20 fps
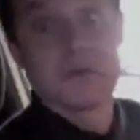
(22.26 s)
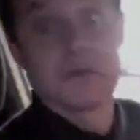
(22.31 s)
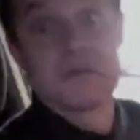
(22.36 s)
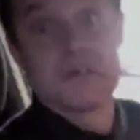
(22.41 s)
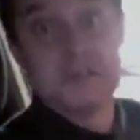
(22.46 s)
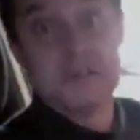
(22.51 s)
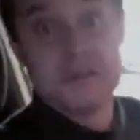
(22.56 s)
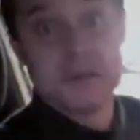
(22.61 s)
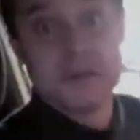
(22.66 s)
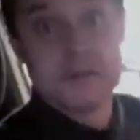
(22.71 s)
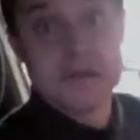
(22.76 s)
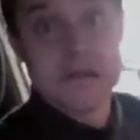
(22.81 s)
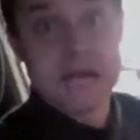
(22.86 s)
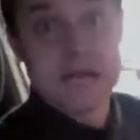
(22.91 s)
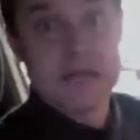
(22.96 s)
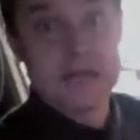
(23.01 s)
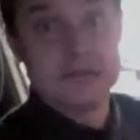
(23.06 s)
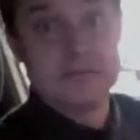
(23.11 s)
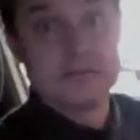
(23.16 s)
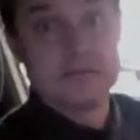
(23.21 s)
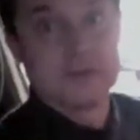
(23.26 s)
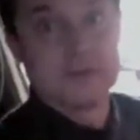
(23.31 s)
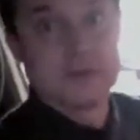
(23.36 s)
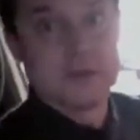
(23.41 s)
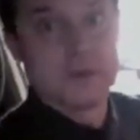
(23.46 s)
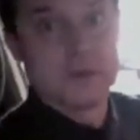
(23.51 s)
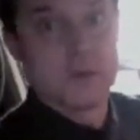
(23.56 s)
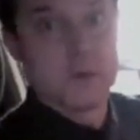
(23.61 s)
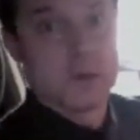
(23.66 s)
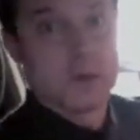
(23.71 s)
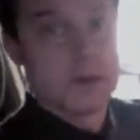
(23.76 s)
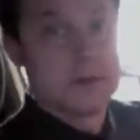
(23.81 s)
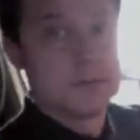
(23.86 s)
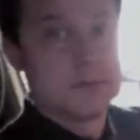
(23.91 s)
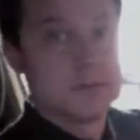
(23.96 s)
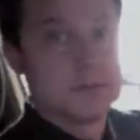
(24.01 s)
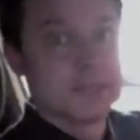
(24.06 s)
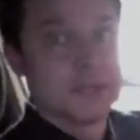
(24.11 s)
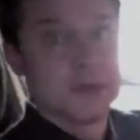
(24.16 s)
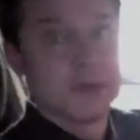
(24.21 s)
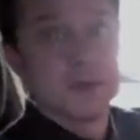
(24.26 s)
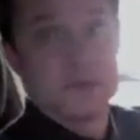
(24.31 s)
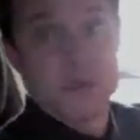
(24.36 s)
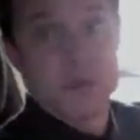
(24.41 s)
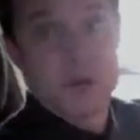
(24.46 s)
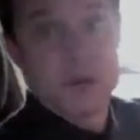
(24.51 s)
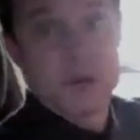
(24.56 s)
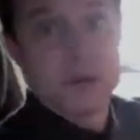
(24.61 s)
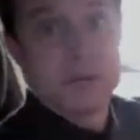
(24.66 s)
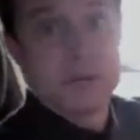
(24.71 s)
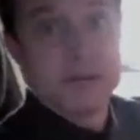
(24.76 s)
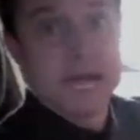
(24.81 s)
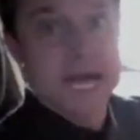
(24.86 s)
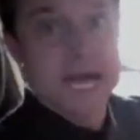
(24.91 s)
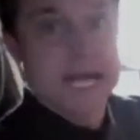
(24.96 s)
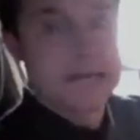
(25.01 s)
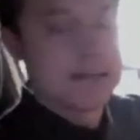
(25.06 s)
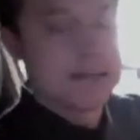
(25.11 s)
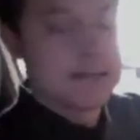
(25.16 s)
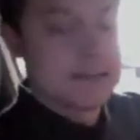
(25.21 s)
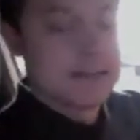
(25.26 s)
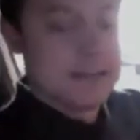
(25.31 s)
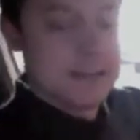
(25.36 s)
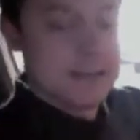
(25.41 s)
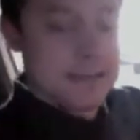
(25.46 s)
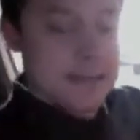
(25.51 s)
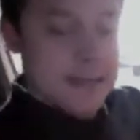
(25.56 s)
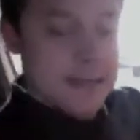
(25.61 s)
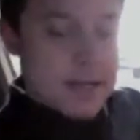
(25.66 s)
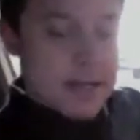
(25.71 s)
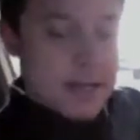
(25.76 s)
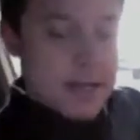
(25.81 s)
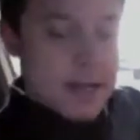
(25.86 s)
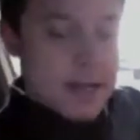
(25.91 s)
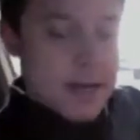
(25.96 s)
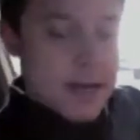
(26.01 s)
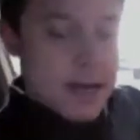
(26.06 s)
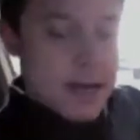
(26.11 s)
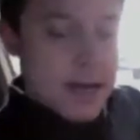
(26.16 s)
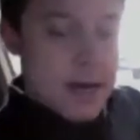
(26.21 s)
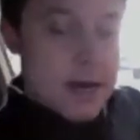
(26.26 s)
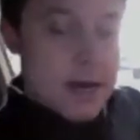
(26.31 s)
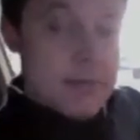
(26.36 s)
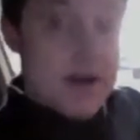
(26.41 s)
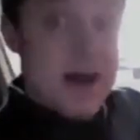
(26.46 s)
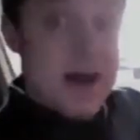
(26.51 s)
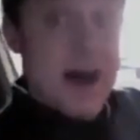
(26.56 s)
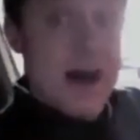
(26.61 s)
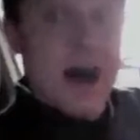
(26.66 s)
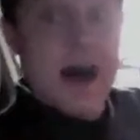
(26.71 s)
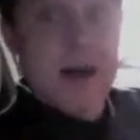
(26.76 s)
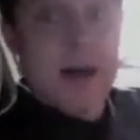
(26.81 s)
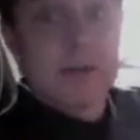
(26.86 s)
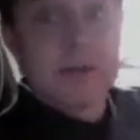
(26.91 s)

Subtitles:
tuning back in for a little more, so welcome back. Operant